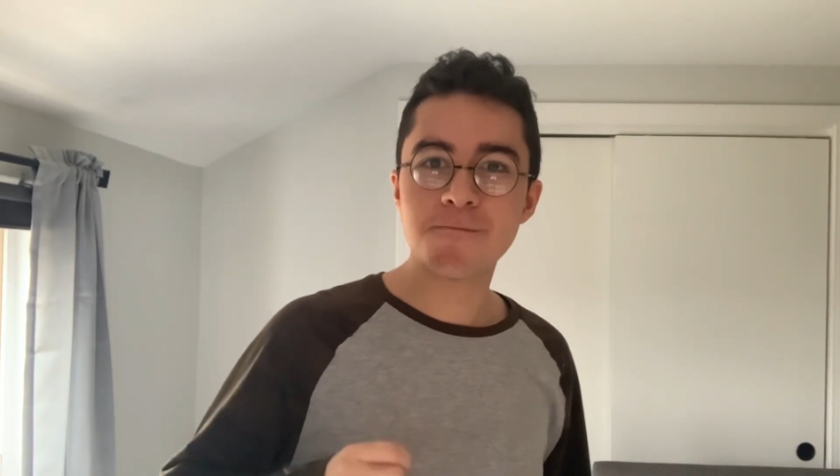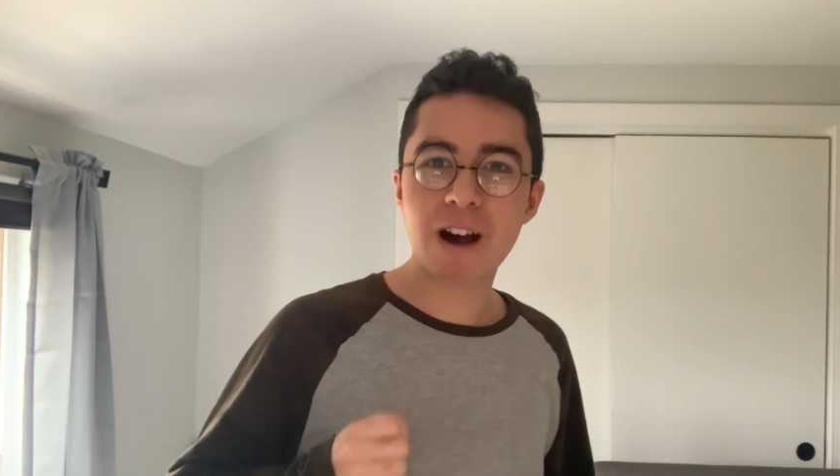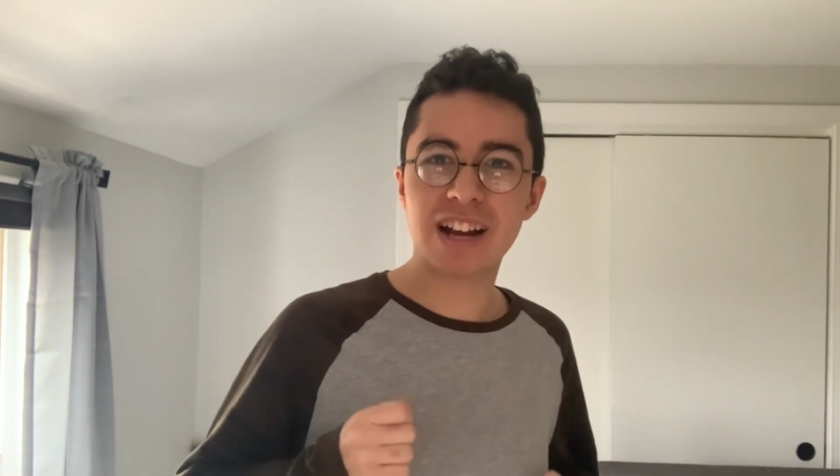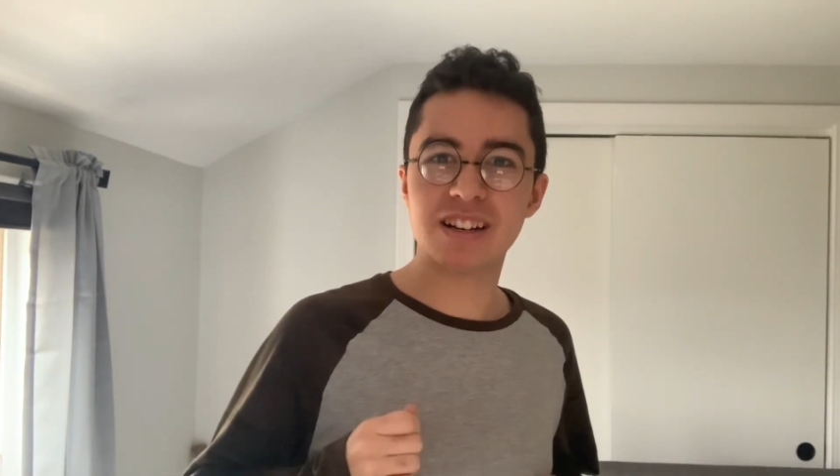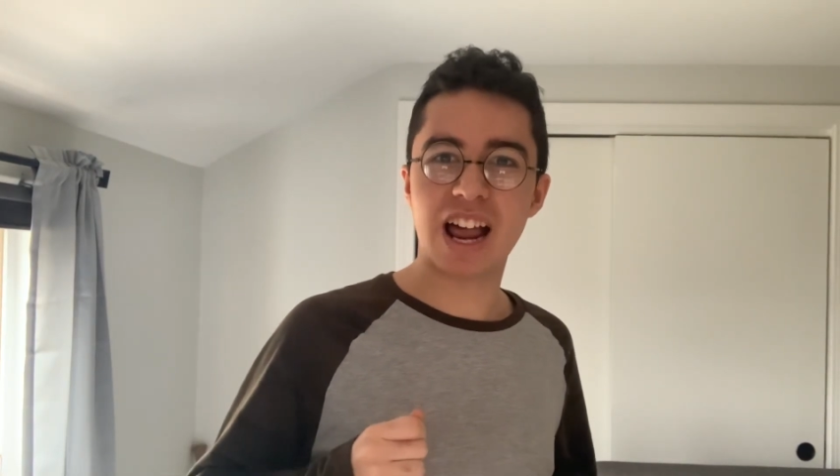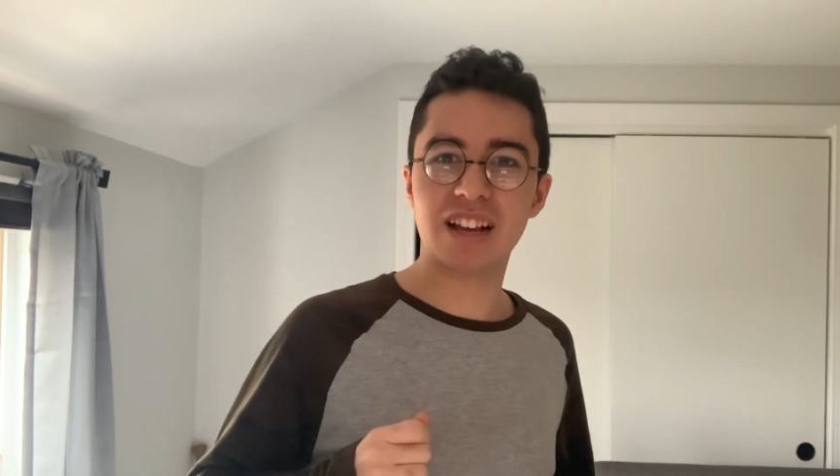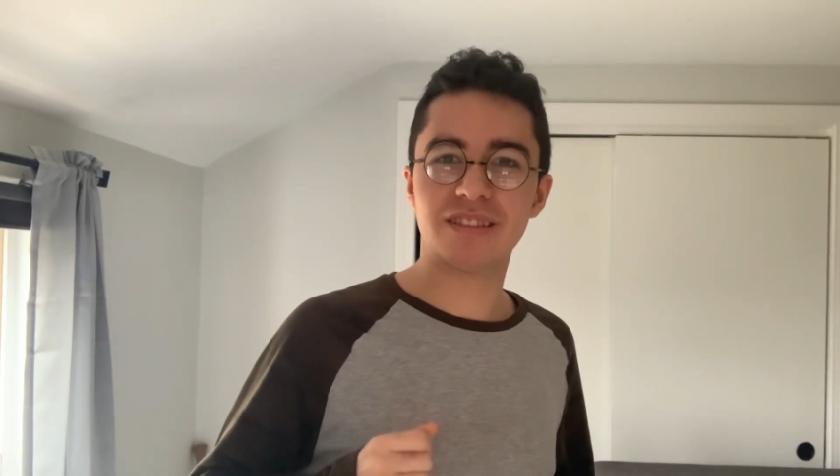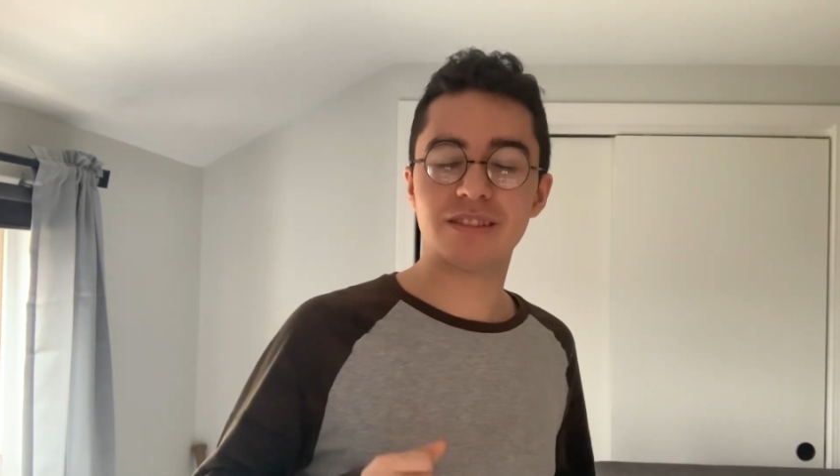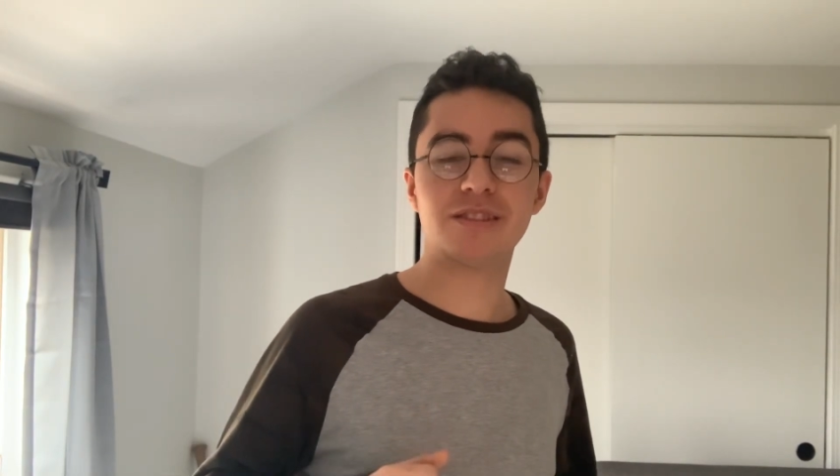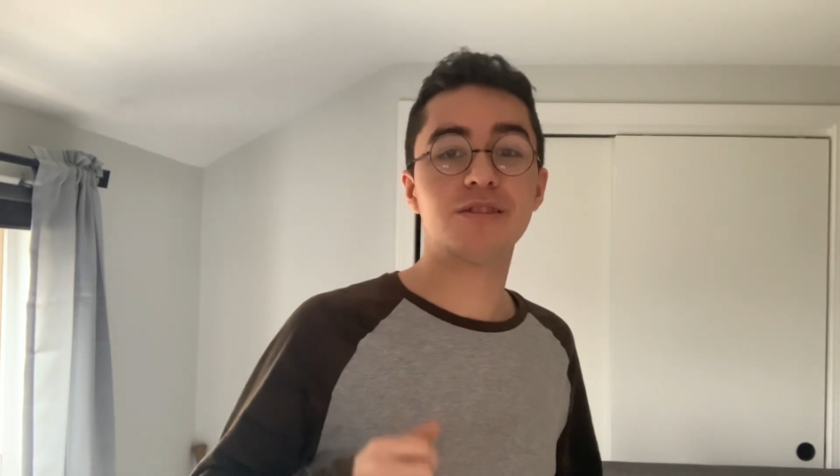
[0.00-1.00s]

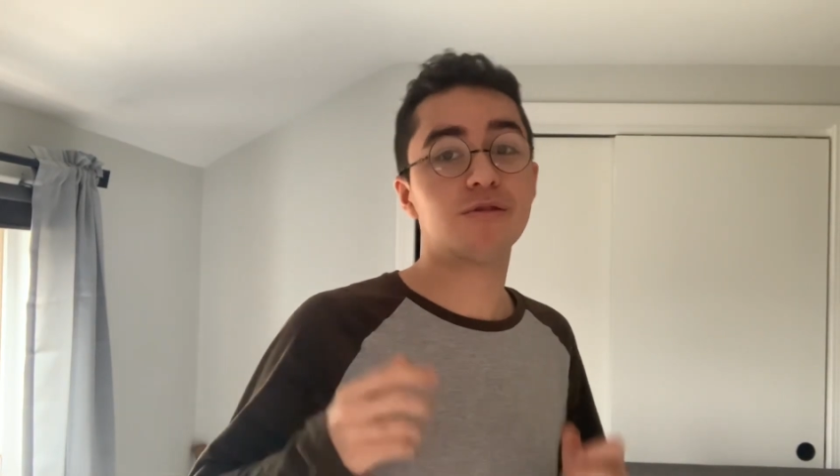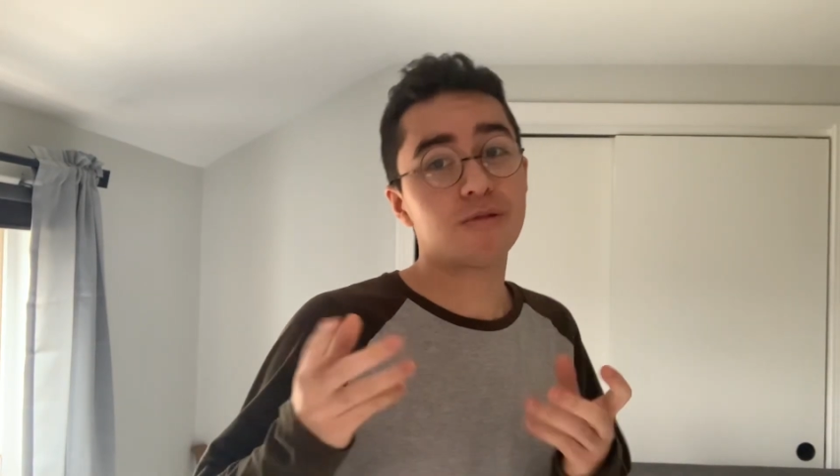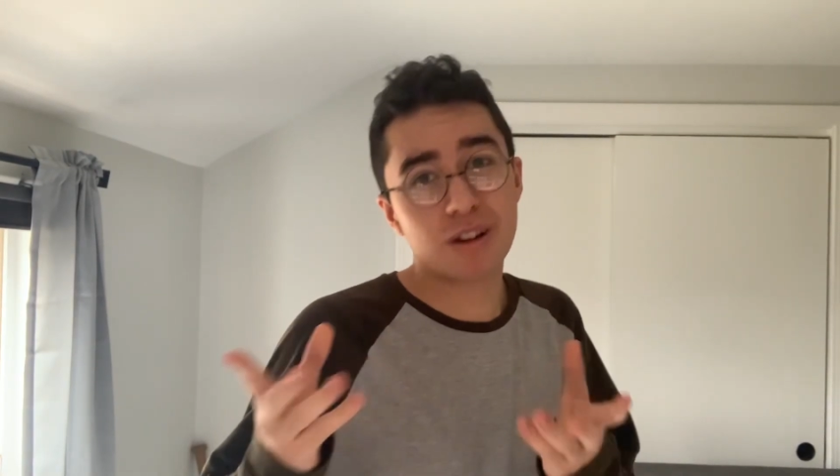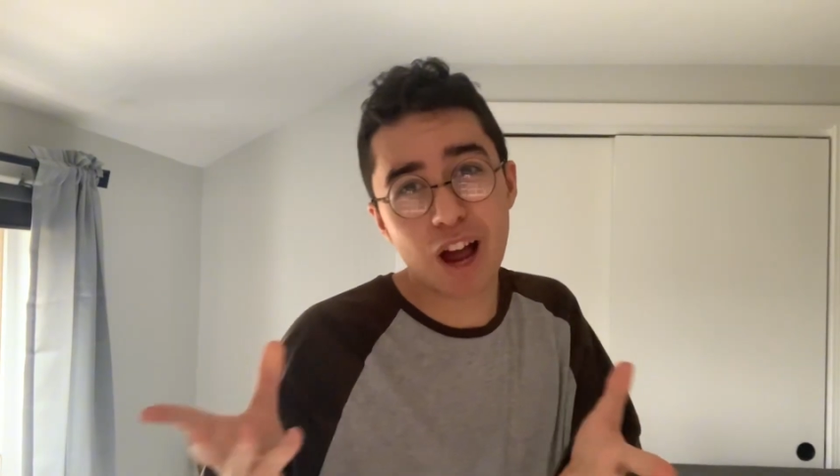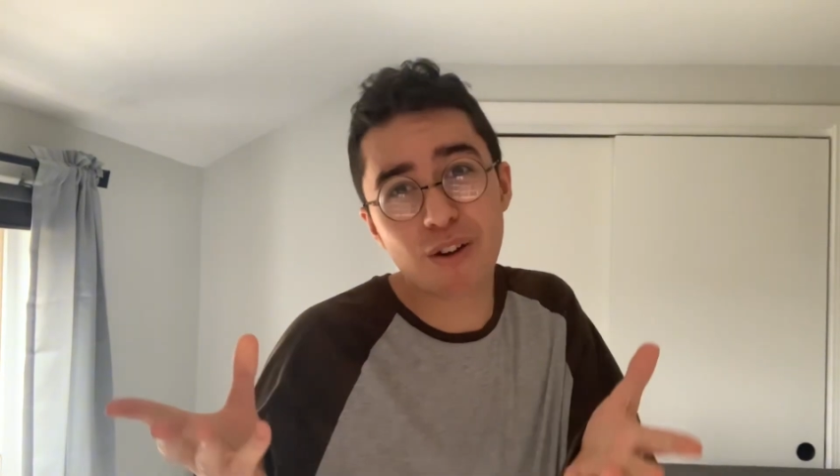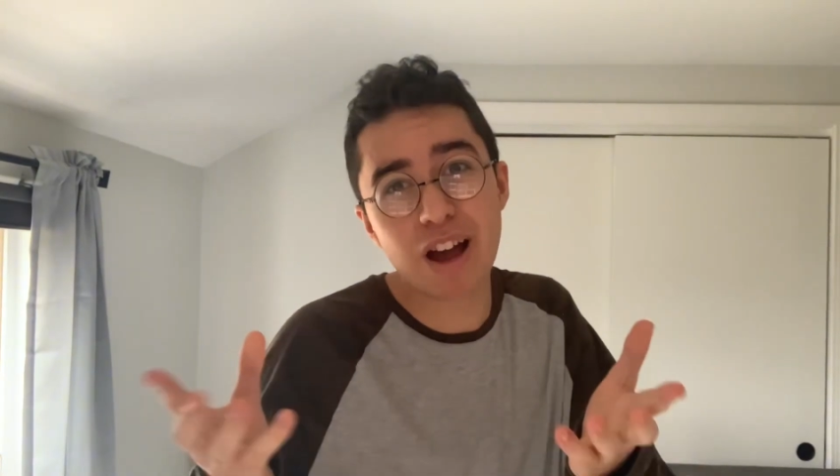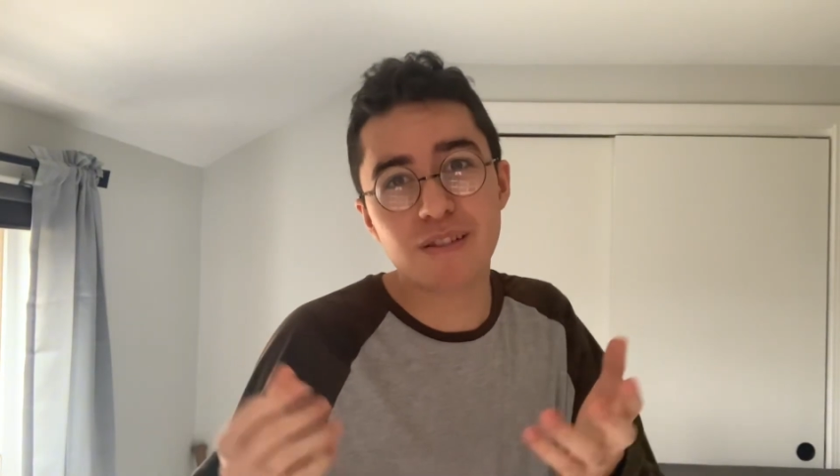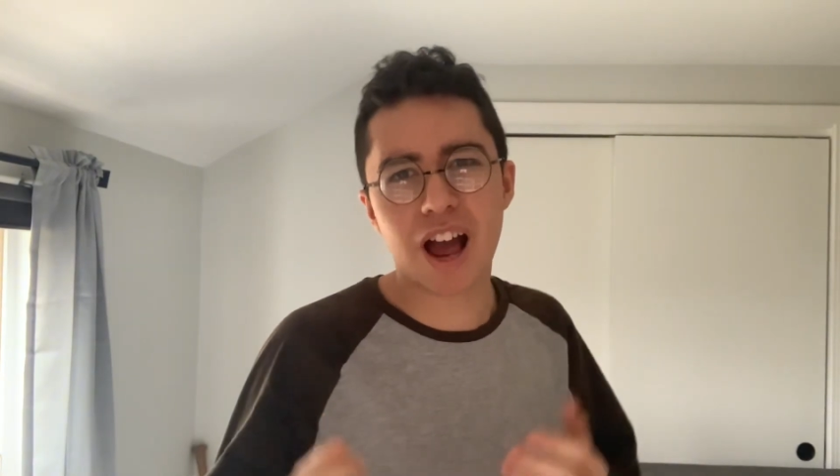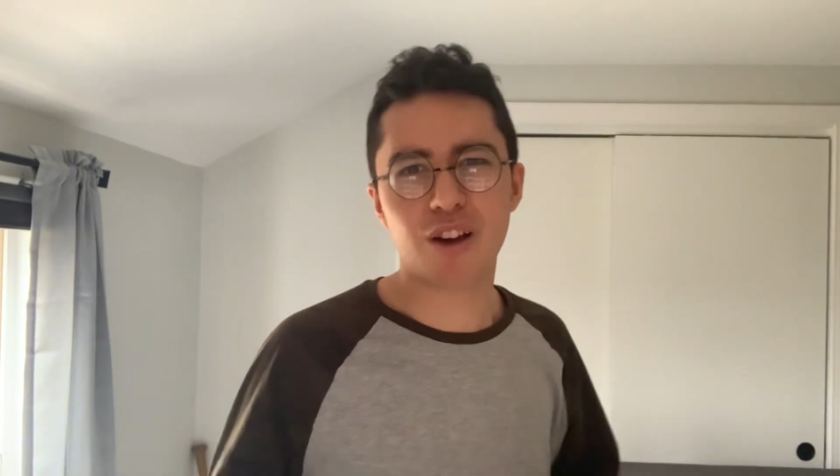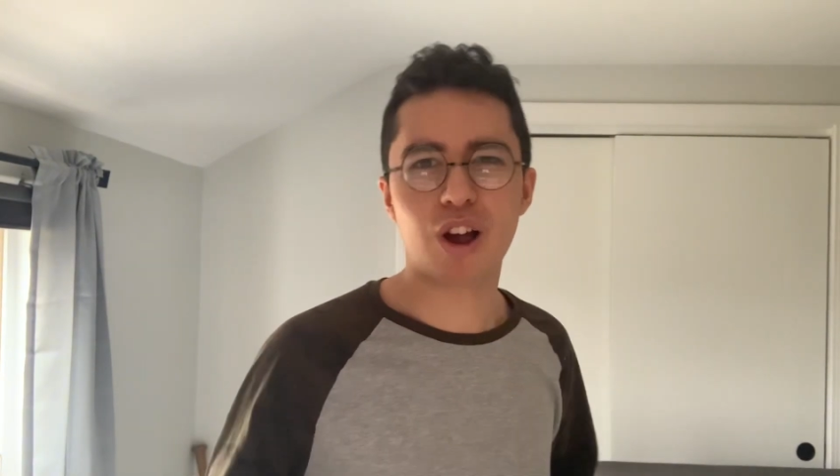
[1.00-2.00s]
Princess. But I'll let you